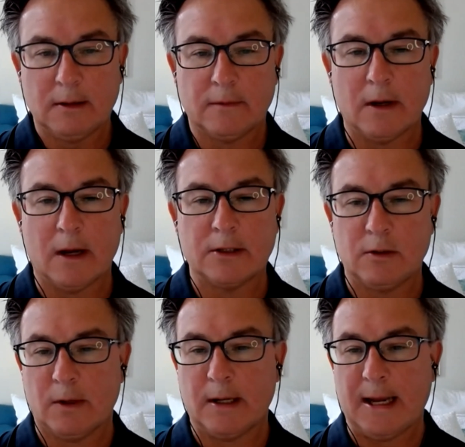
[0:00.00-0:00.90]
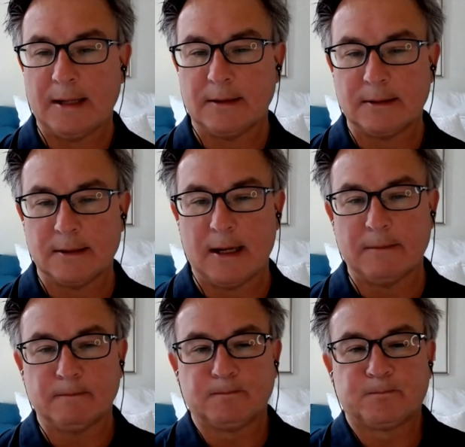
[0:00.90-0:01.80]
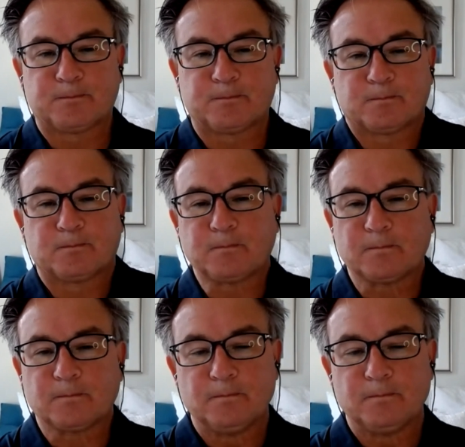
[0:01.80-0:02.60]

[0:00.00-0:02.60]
Fernand, do you want to add to that? No, I mean, I